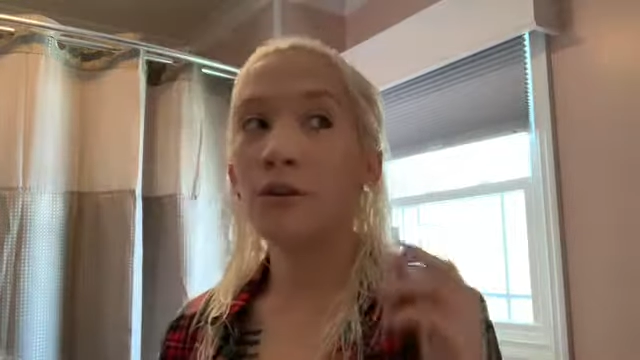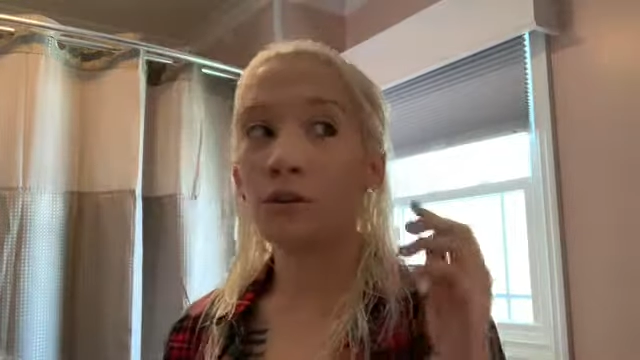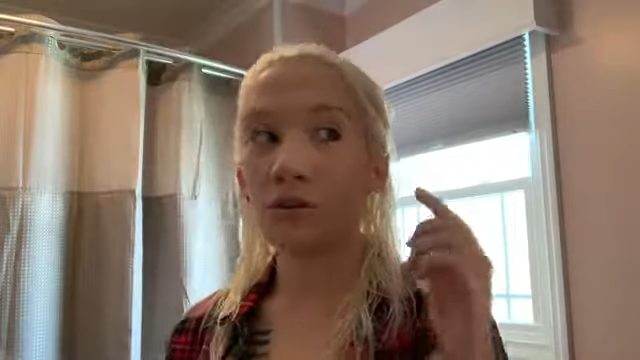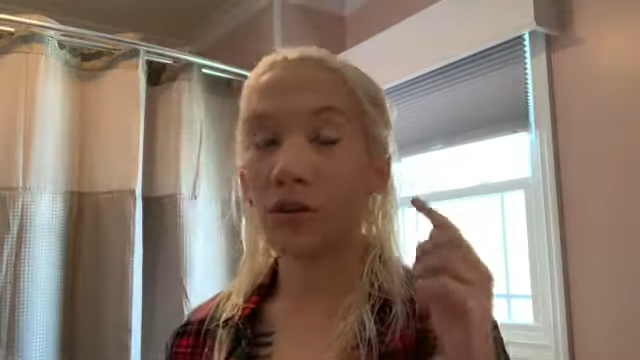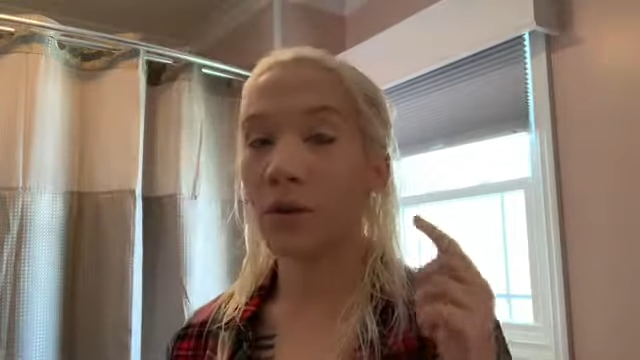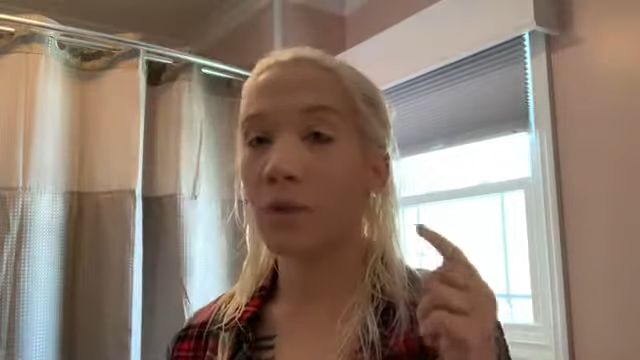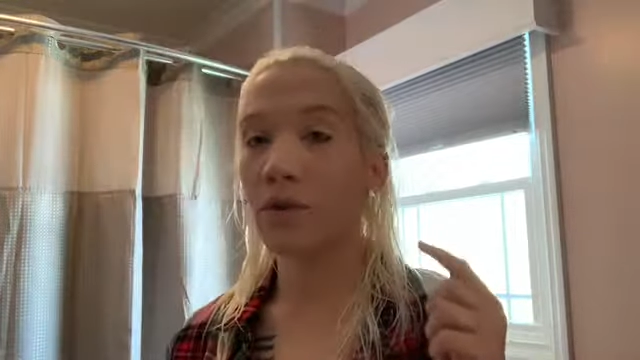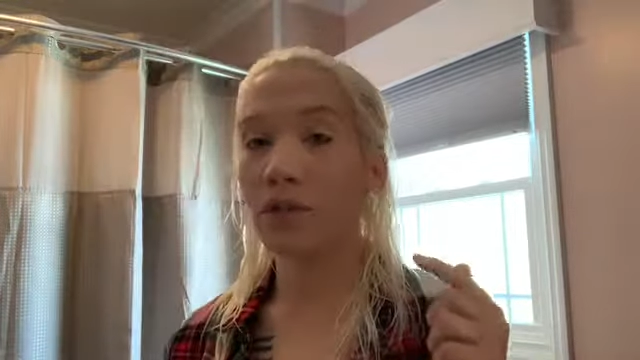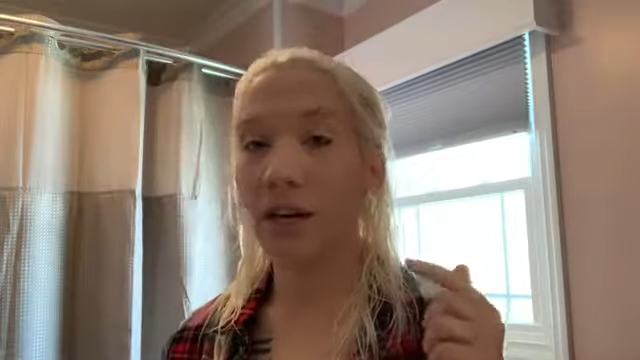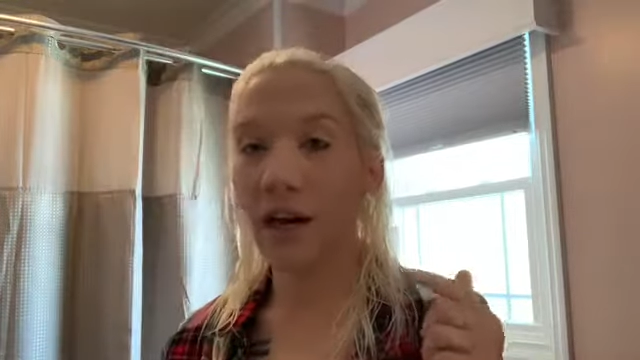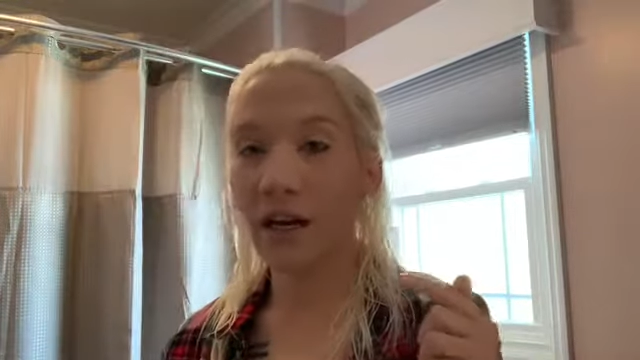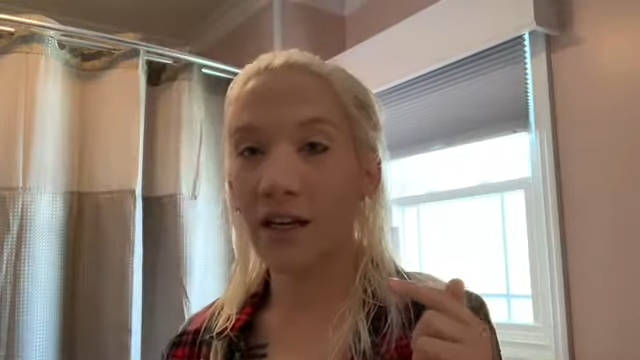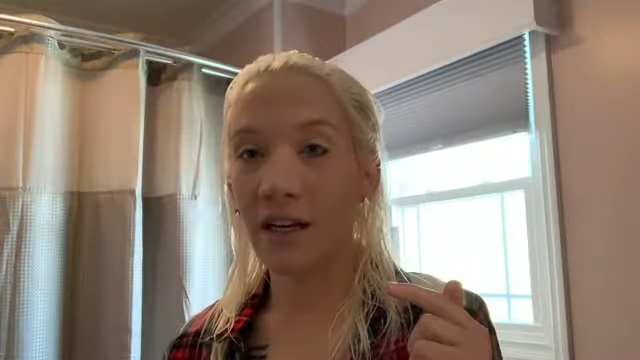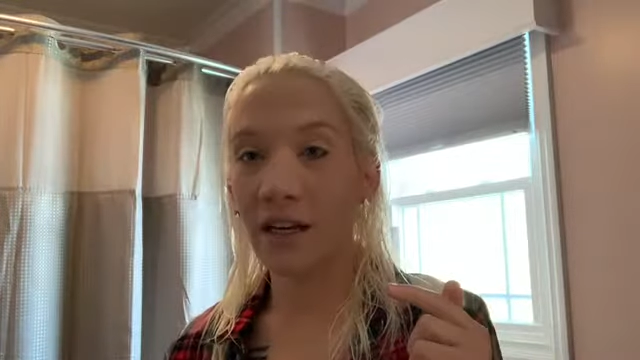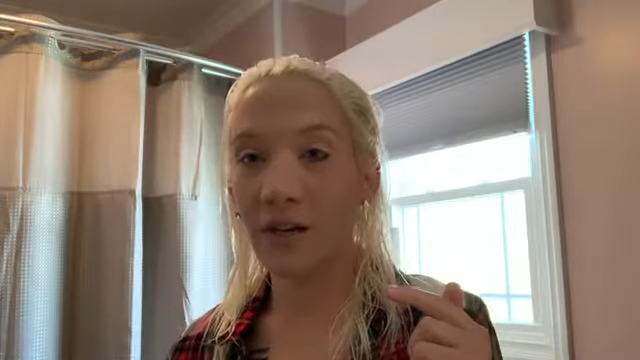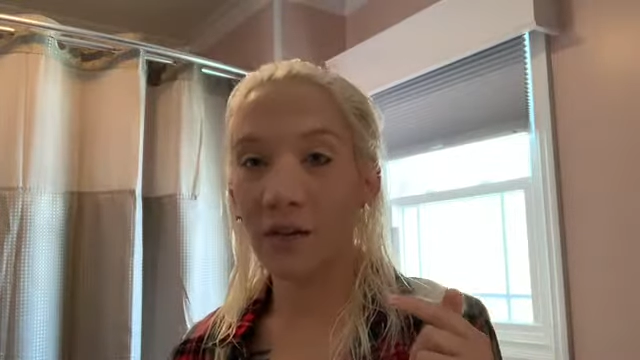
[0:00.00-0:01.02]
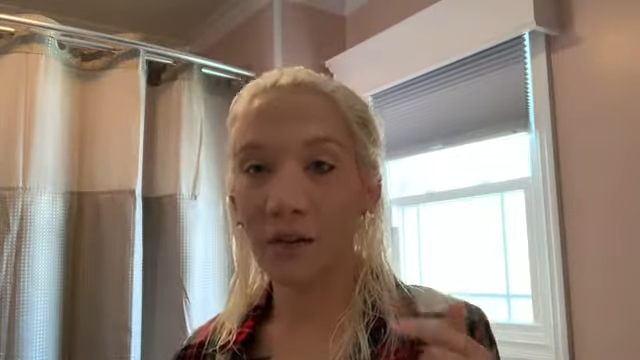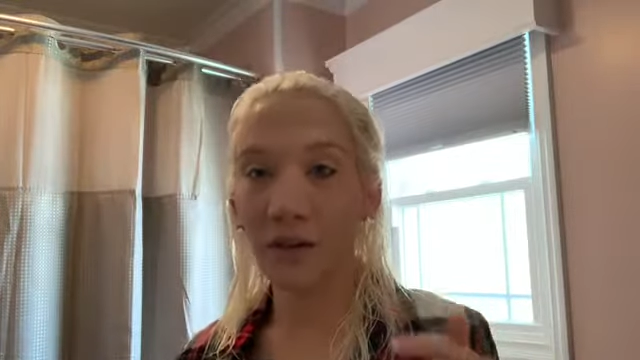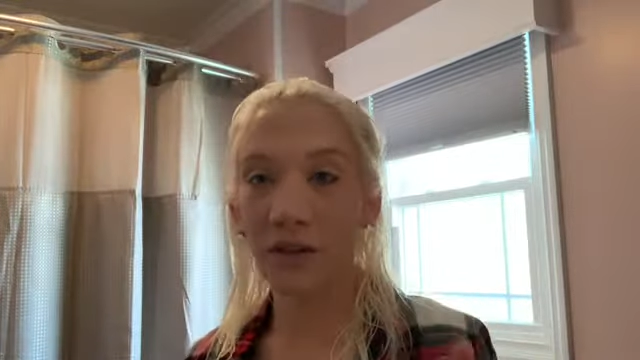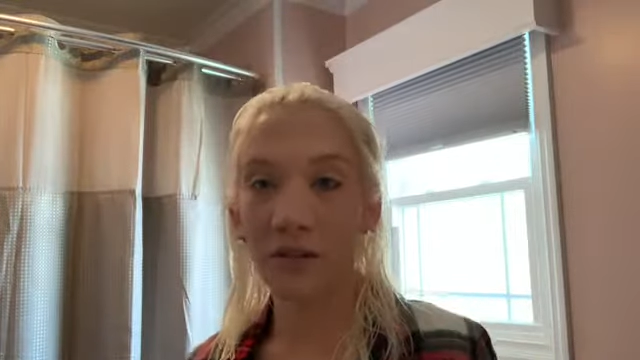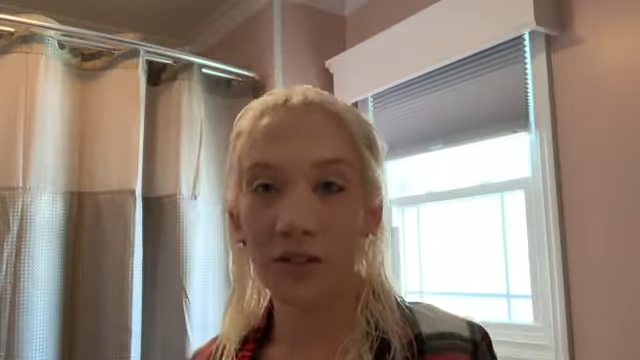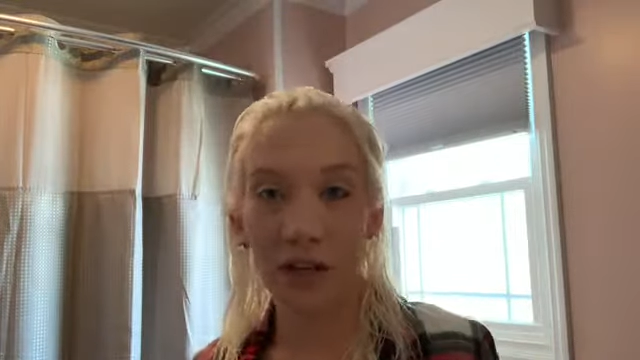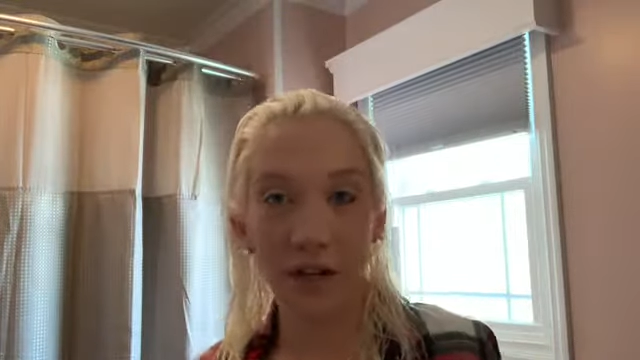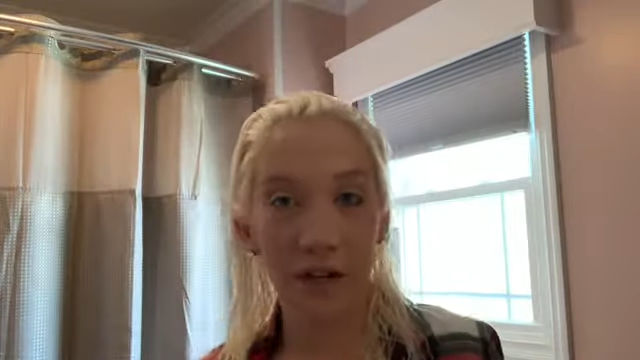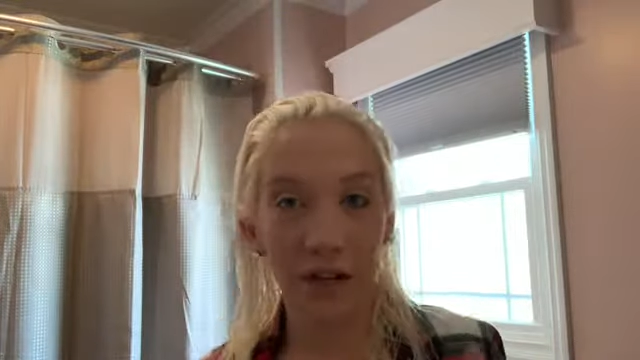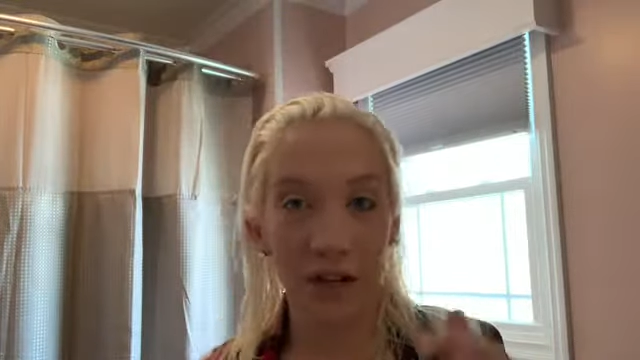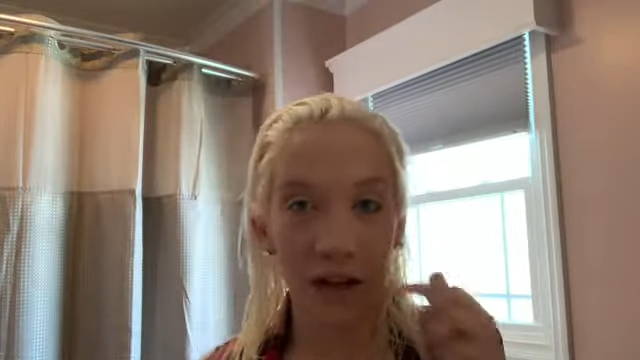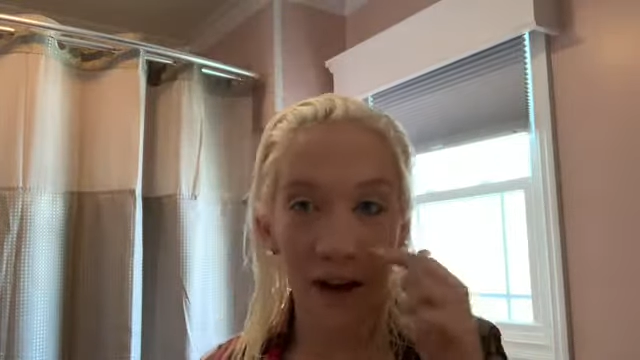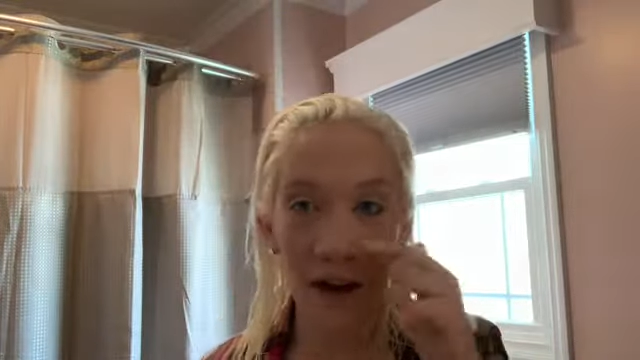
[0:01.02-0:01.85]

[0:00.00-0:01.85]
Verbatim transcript: so much eyeliner when I was younger.